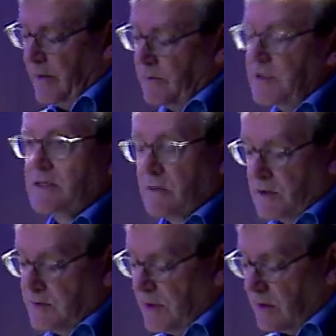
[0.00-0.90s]
which has
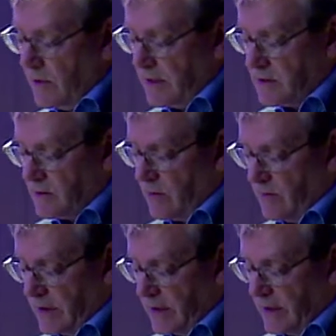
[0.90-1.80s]
always been quite a strong
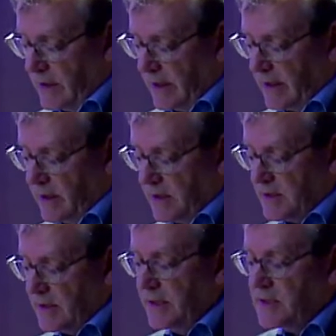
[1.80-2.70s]
one in
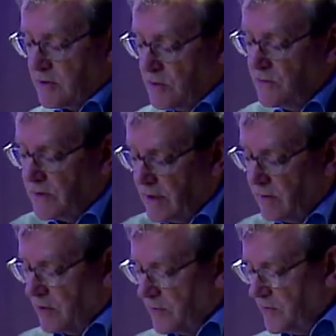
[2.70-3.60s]
architecture. It's true that I
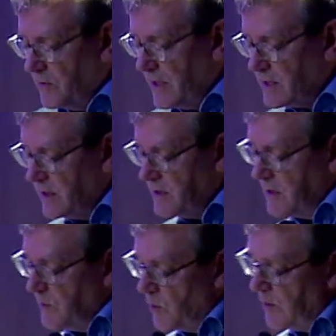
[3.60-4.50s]
wrote a few essays in
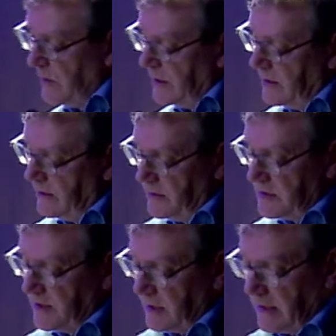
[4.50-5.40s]
a book about
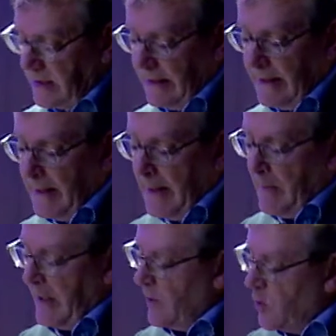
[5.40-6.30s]
Derrida's thinking,
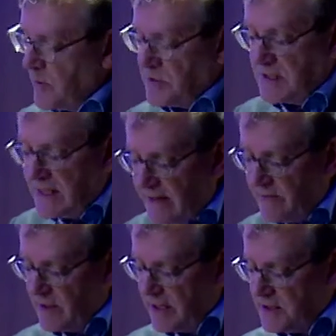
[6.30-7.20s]
but I almost
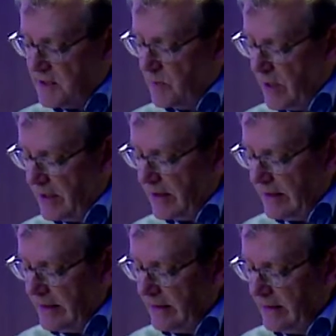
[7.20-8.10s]
never lectured about it.
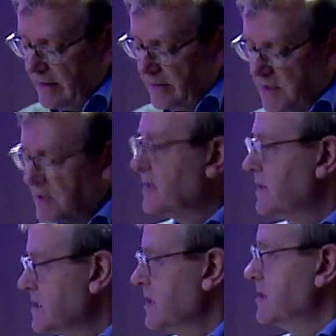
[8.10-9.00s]
This is in
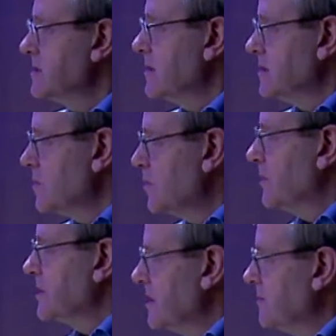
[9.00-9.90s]
this sense a super
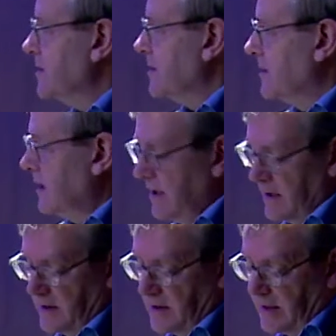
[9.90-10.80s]
exception here
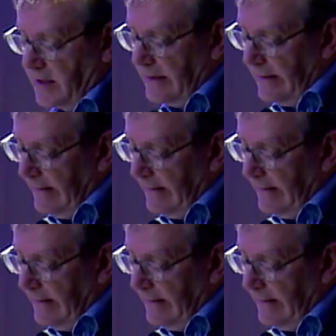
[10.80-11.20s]
today.